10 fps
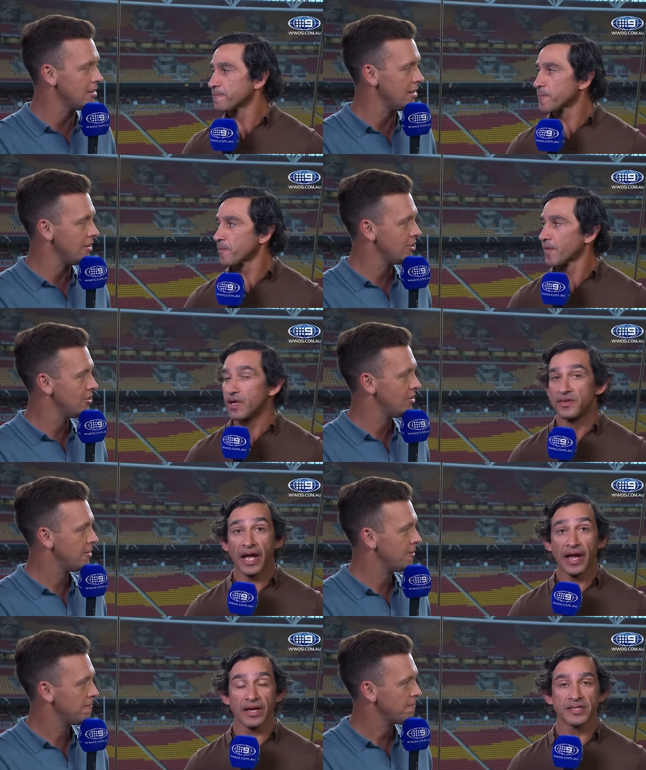Speaker 1: clash?
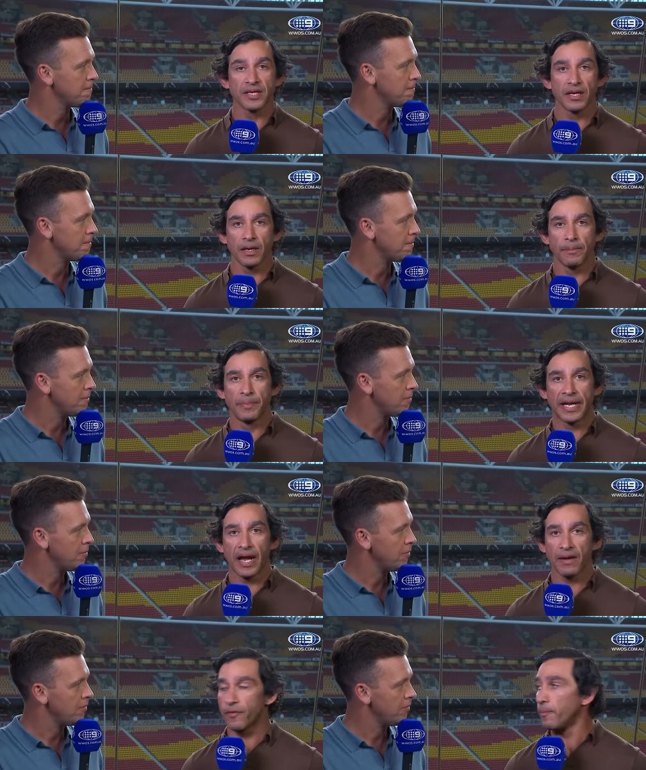
Speaker 2: Yeah, it's a big
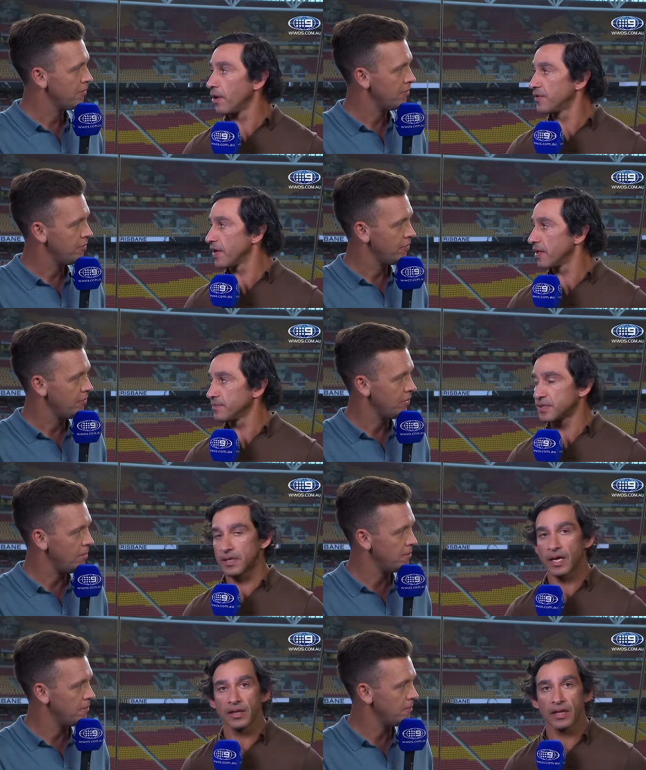game for both teams. Yep.